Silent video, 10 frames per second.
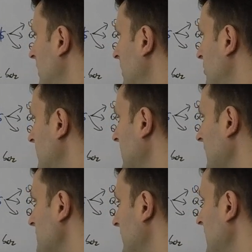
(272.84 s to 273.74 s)

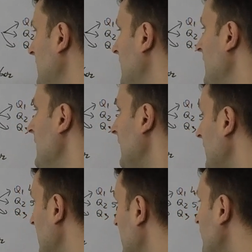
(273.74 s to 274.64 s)
production. And
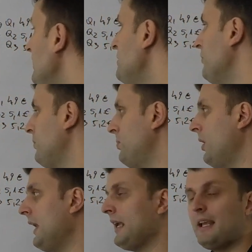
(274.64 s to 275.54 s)
if the nature of your
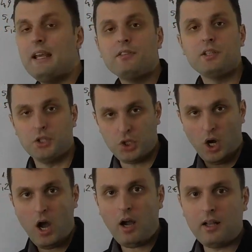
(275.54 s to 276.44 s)
product is a
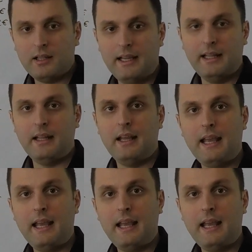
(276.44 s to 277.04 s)
chocolate